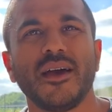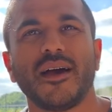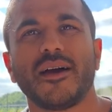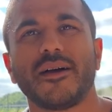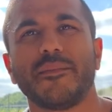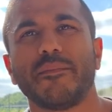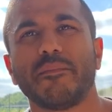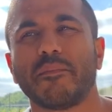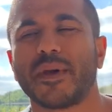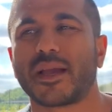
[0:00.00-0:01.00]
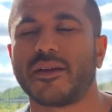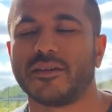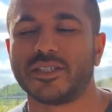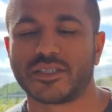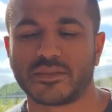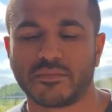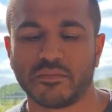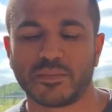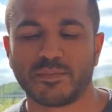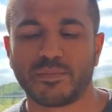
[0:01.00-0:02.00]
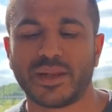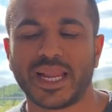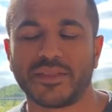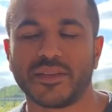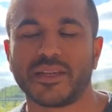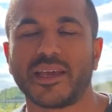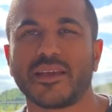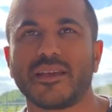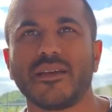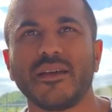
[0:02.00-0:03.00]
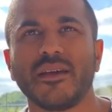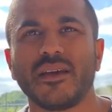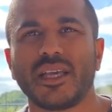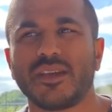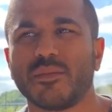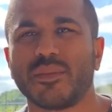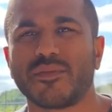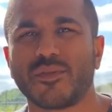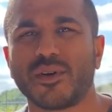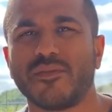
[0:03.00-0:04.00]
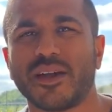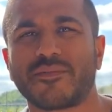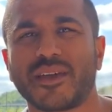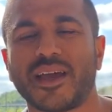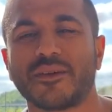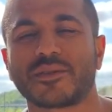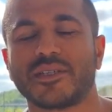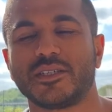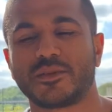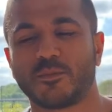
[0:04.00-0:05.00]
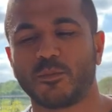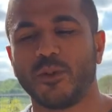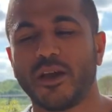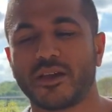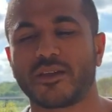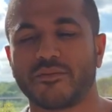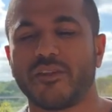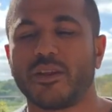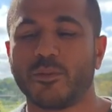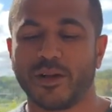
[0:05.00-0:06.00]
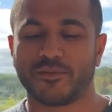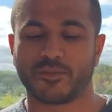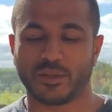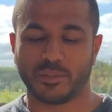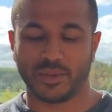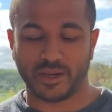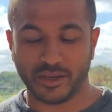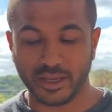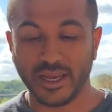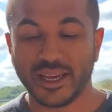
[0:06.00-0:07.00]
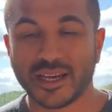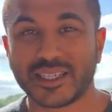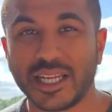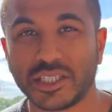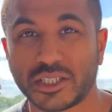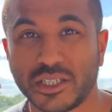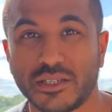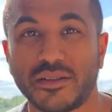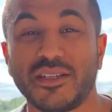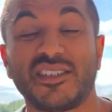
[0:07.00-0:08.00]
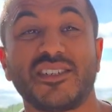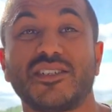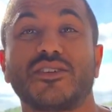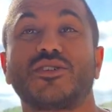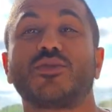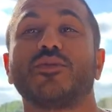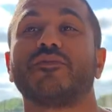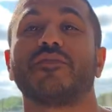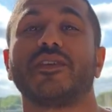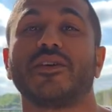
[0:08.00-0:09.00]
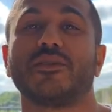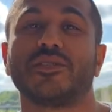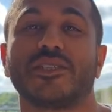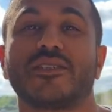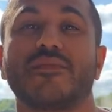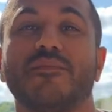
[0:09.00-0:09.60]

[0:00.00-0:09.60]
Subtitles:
and kind of just plan the day even before I've left the house. And it's working really well for me. But essentially this is just a short video, just